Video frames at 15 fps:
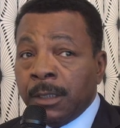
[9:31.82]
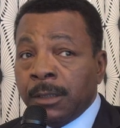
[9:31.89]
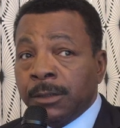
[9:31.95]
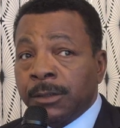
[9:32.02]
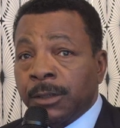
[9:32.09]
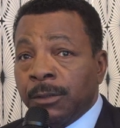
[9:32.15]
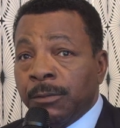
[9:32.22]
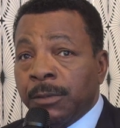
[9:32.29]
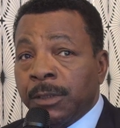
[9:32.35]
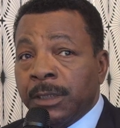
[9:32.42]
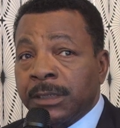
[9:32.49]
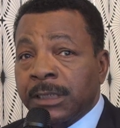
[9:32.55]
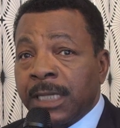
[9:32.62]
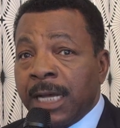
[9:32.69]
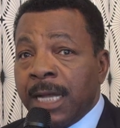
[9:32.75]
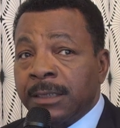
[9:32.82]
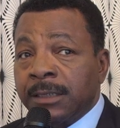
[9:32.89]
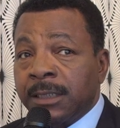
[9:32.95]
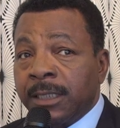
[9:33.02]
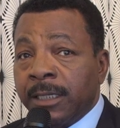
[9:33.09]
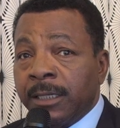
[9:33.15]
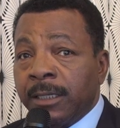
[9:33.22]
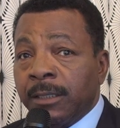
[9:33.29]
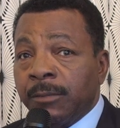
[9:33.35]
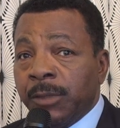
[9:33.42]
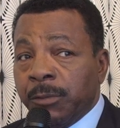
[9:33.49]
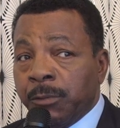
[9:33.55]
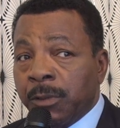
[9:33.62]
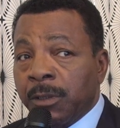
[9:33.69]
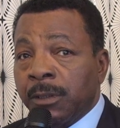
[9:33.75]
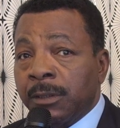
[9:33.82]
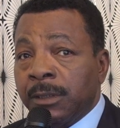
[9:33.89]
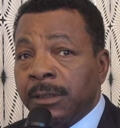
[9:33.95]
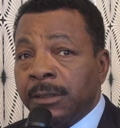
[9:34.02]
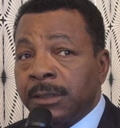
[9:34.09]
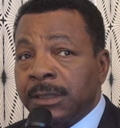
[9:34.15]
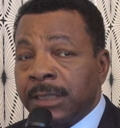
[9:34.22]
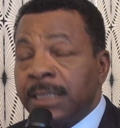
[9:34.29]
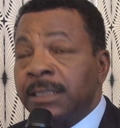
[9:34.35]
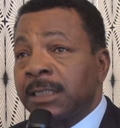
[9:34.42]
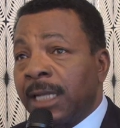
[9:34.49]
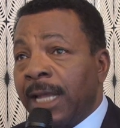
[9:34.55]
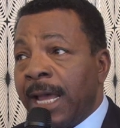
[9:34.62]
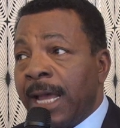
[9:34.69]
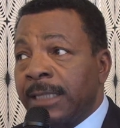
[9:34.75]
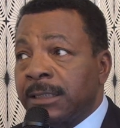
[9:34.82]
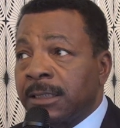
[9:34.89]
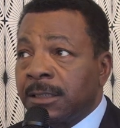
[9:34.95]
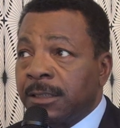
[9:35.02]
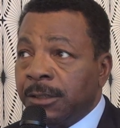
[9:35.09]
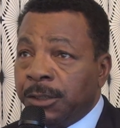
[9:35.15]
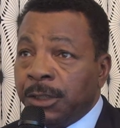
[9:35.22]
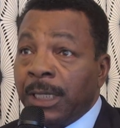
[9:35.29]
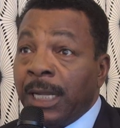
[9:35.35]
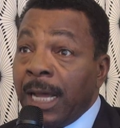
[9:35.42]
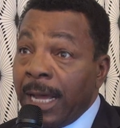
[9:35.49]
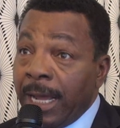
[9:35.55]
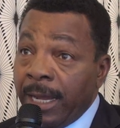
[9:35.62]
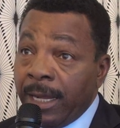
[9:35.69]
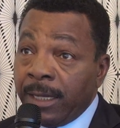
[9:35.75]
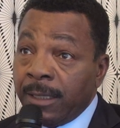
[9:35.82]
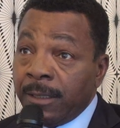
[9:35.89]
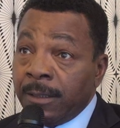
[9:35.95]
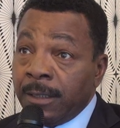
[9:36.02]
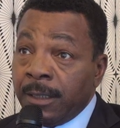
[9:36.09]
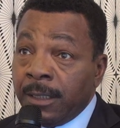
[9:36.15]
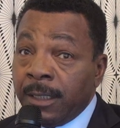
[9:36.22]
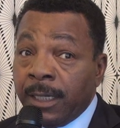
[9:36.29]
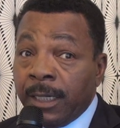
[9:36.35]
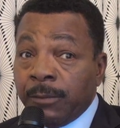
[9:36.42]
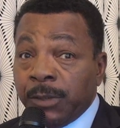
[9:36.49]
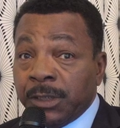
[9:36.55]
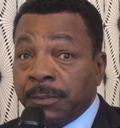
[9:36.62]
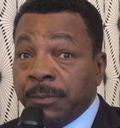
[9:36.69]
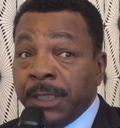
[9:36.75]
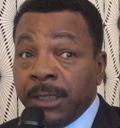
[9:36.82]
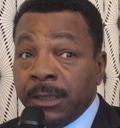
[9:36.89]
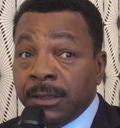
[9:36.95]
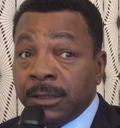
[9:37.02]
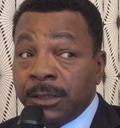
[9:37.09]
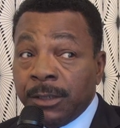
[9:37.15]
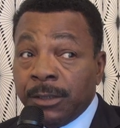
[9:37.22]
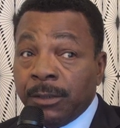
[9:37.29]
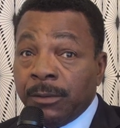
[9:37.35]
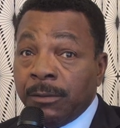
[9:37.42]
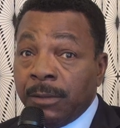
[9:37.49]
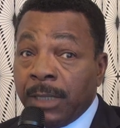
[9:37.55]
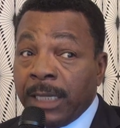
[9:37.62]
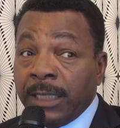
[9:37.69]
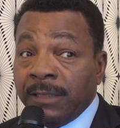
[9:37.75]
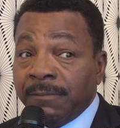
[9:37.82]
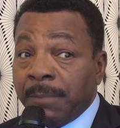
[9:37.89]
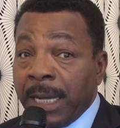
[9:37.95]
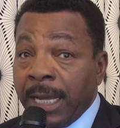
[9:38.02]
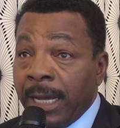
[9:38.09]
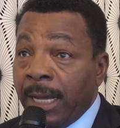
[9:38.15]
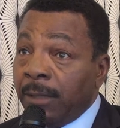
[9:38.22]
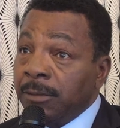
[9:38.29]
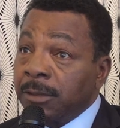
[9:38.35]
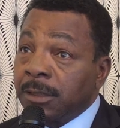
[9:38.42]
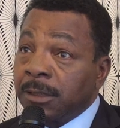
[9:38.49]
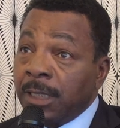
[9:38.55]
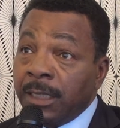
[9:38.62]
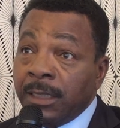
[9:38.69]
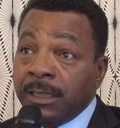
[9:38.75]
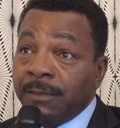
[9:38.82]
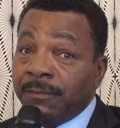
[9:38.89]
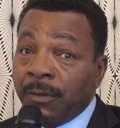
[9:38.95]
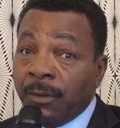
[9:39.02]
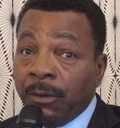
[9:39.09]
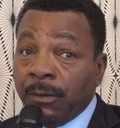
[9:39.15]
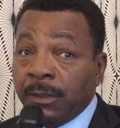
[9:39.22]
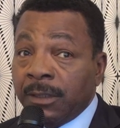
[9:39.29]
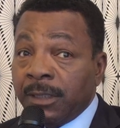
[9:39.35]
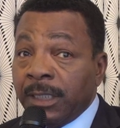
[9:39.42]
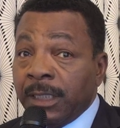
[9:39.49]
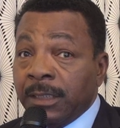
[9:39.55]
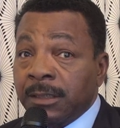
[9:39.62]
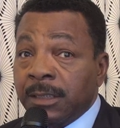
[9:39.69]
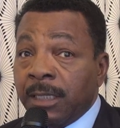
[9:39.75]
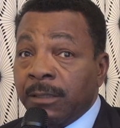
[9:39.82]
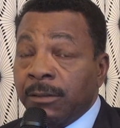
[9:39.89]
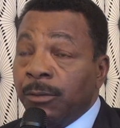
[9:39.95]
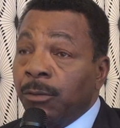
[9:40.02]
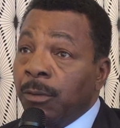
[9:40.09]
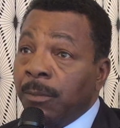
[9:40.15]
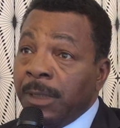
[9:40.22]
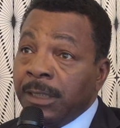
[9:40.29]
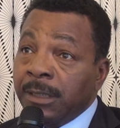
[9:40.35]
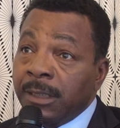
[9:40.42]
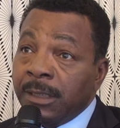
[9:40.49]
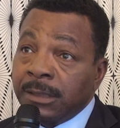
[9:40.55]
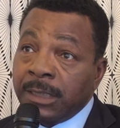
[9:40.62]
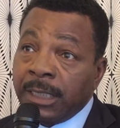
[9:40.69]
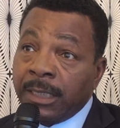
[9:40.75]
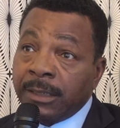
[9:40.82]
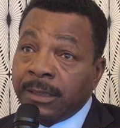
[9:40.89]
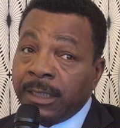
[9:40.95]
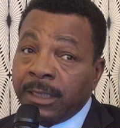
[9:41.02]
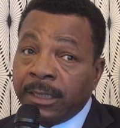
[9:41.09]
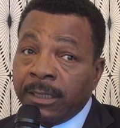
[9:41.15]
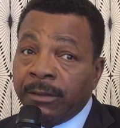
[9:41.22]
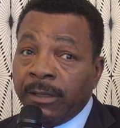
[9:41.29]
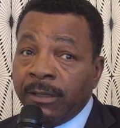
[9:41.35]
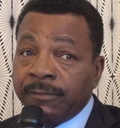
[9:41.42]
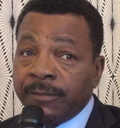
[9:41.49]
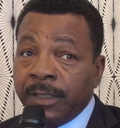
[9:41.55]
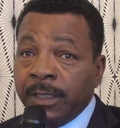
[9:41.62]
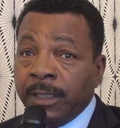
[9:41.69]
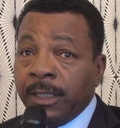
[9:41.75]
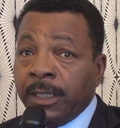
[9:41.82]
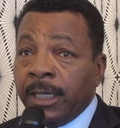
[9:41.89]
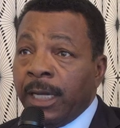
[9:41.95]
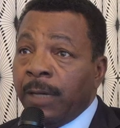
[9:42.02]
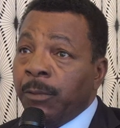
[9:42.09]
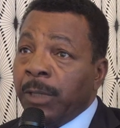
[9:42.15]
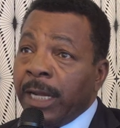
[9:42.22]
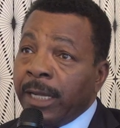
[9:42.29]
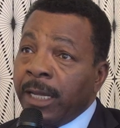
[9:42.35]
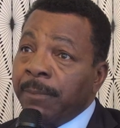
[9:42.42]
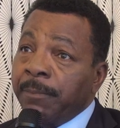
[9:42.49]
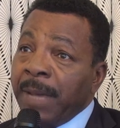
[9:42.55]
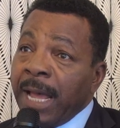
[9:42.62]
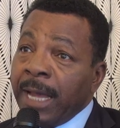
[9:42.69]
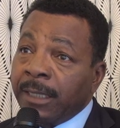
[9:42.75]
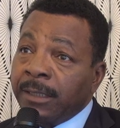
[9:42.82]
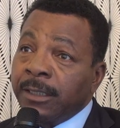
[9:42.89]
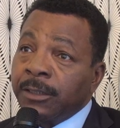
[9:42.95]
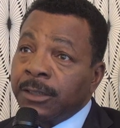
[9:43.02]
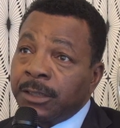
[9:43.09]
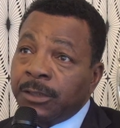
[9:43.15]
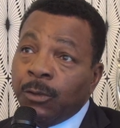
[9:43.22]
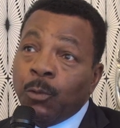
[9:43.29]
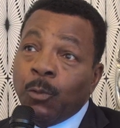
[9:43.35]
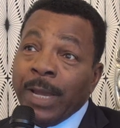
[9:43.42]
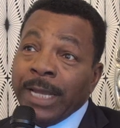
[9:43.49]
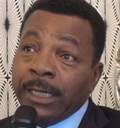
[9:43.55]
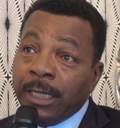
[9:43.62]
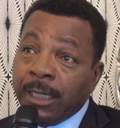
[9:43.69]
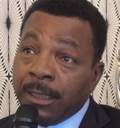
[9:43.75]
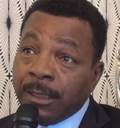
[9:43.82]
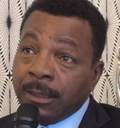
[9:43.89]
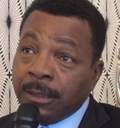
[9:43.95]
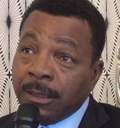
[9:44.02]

So we're ensconced there. We were since last July, which means, I leave my house. I leave all the things that are normally things that I take care of. And when I get back, they're still waiting.